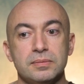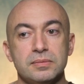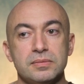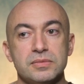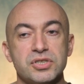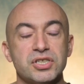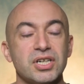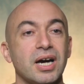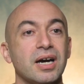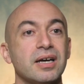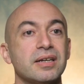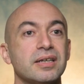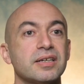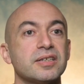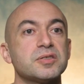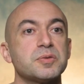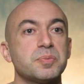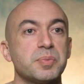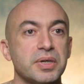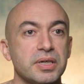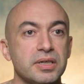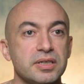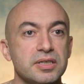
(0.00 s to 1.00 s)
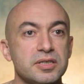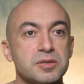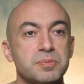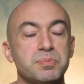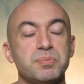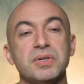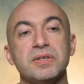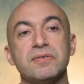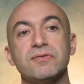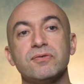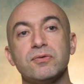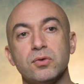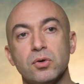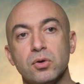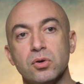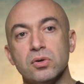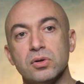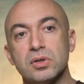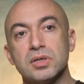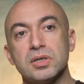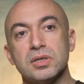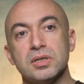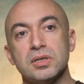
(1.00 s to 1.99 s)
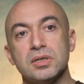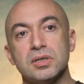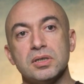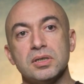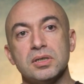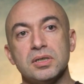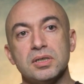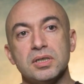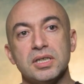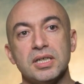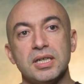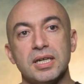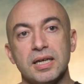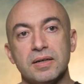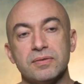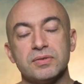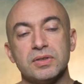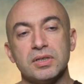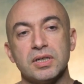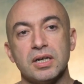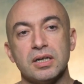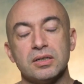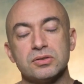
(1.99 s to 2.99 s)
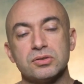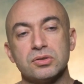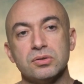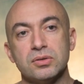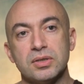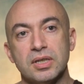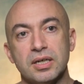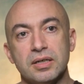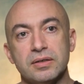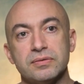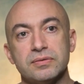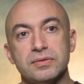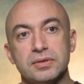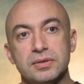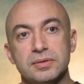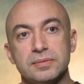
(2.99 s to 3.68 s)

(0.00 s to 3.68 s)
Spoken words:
jhana experience before he left the household life.